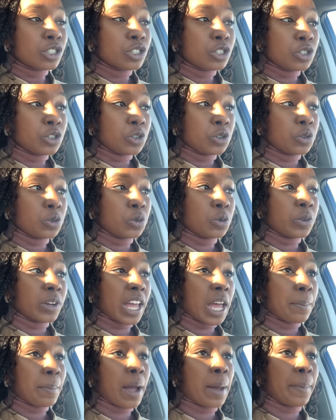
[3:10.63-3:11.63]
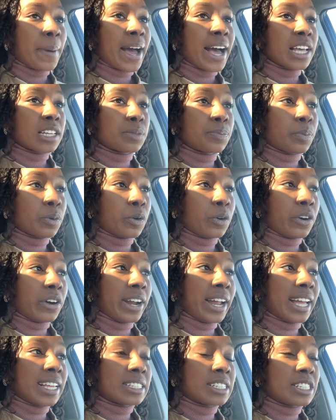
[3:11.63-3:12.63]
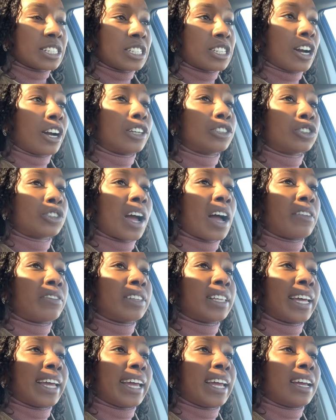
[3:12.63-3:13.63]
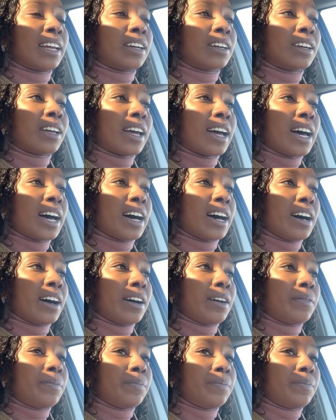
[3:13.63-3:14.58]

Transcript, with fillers: to get my passport and to start traveling. Um,